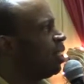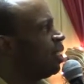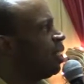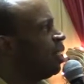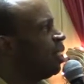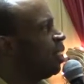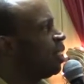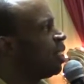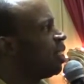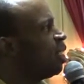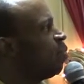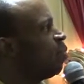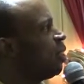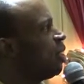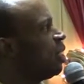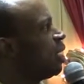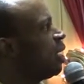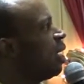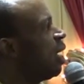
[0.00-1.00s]
You see,
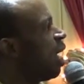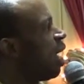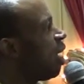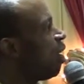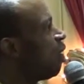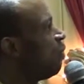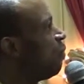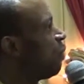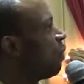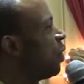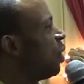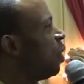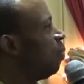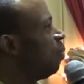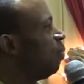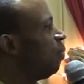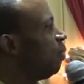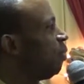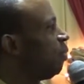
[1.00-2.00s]
somebody said, I love
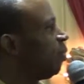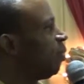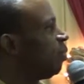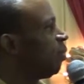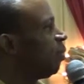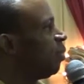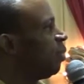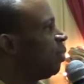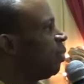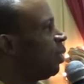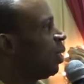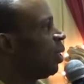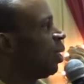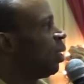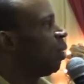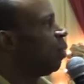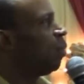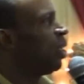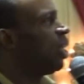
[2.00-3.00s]
freedom. Mm.
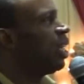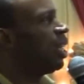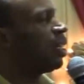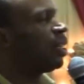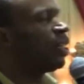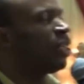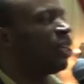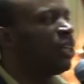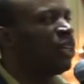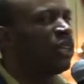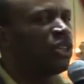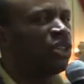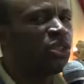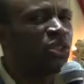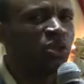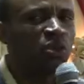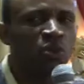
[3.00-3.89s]
But then,